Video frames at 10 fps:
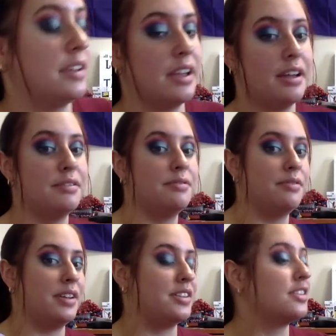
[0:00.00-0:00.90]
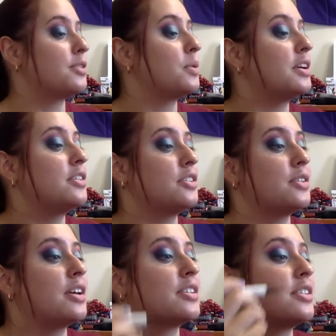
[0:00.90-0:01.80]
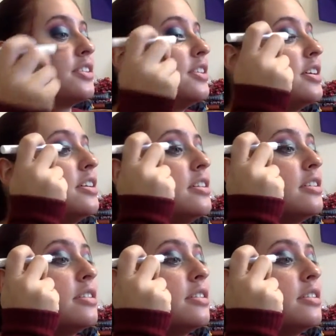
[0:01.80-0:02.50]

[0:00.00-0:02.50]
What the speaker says: Again, face this way so you guys can see it.